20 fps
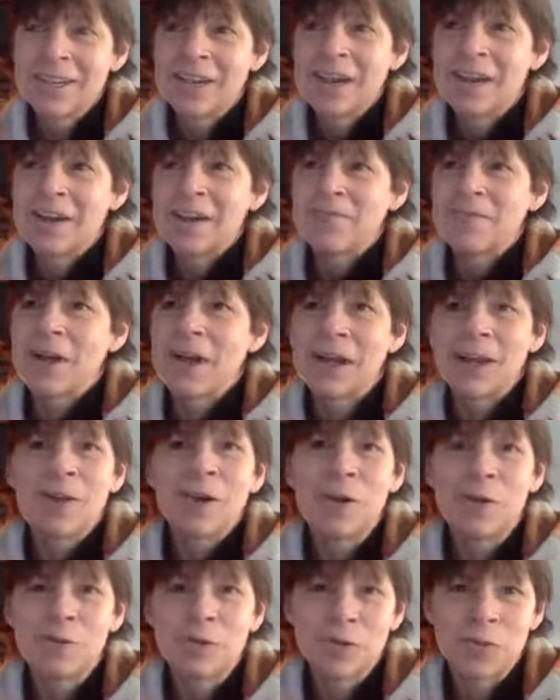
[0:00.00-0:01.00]
I
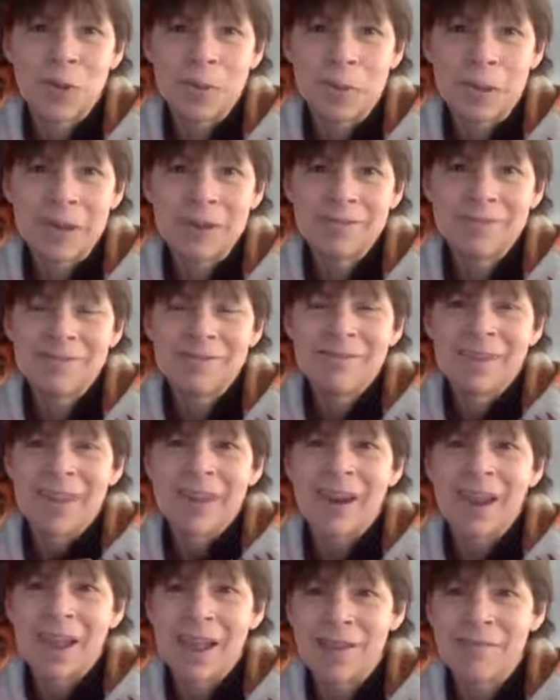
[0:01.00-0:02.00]
coach women,
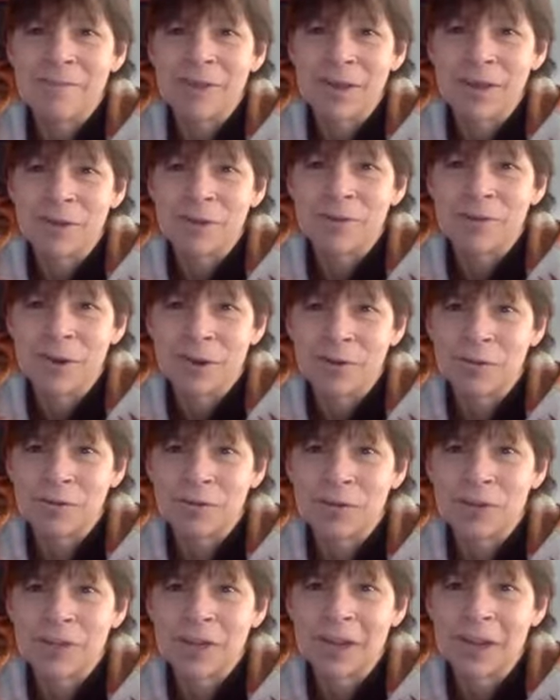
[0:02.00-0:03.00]
and I have my own
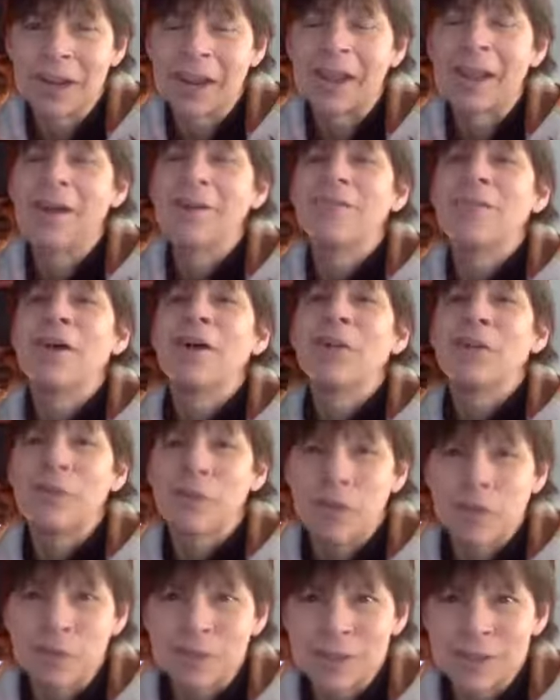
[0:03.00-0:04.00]
coach, and I have other
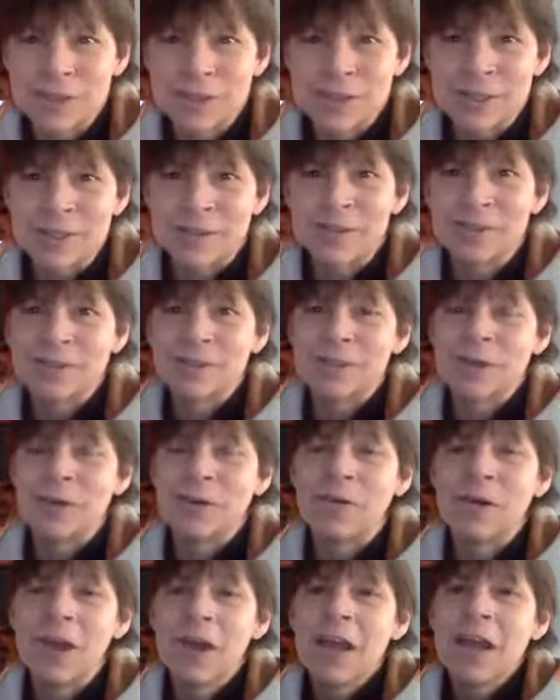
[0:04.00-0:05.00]
coaches too.
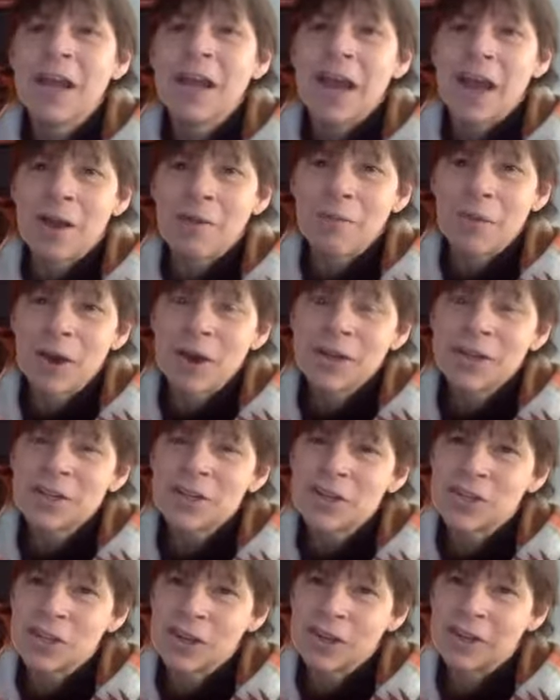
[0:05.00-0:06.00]
So I wanted
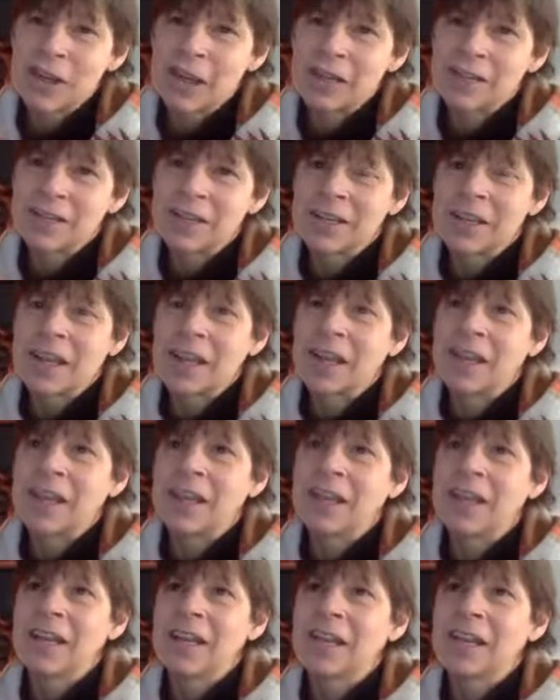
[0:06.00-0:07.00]
to share that
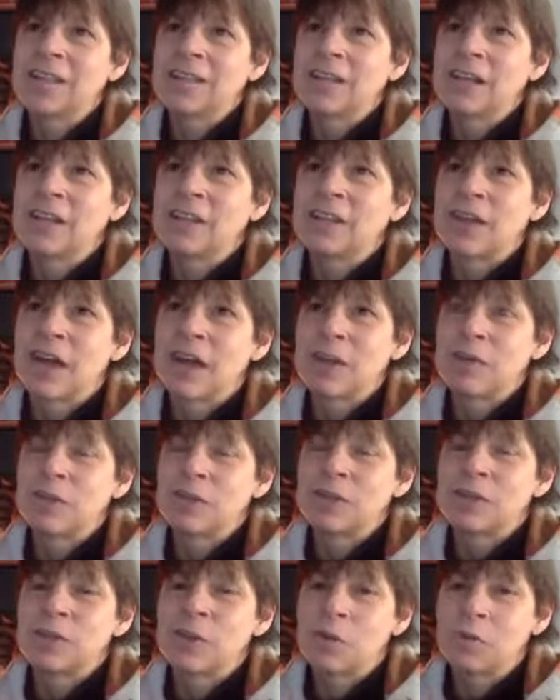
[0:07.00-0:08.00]
today because I thought it
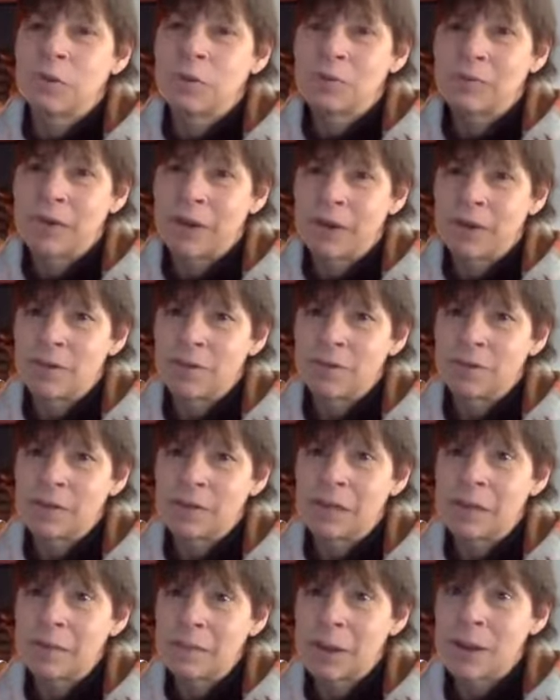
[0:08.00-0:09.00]
was so profound
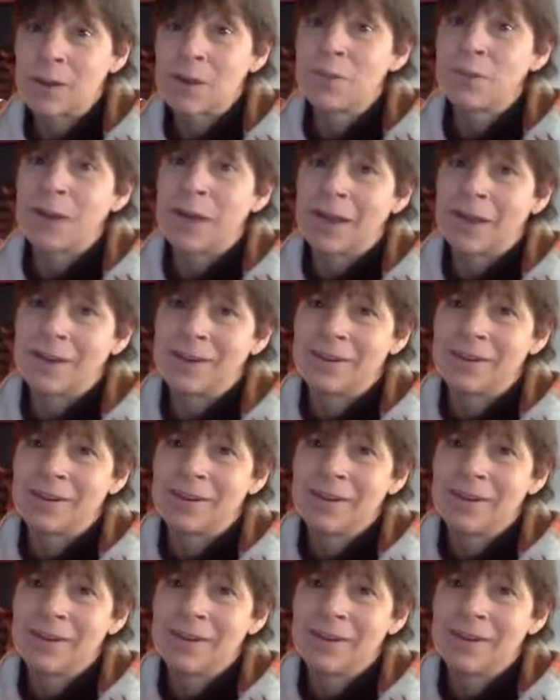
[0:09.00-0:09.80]
in my own head.